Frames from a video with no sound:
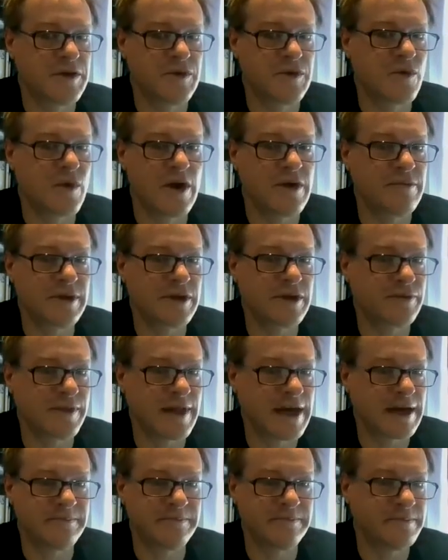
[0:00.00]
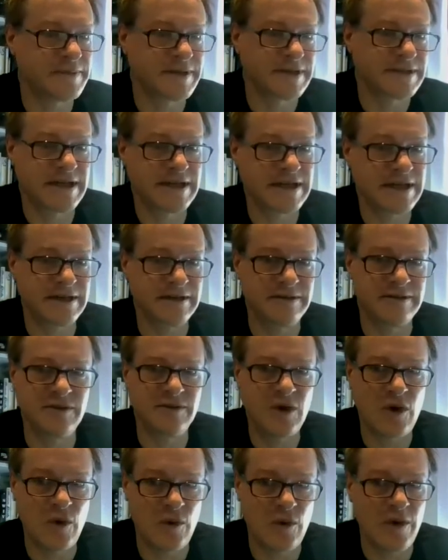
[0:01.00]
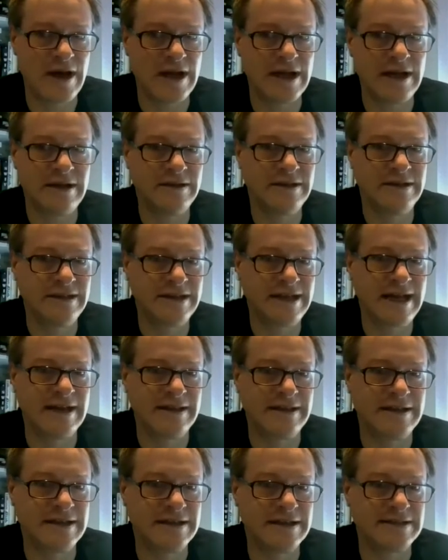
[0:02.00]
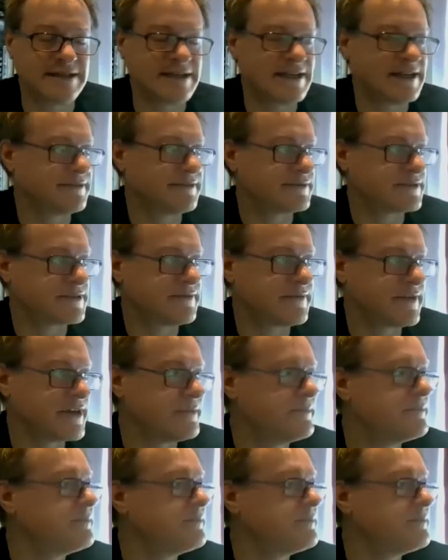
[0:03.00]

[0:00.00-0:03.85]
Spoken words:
quote me on that because I don't quite get the ins and outs of it.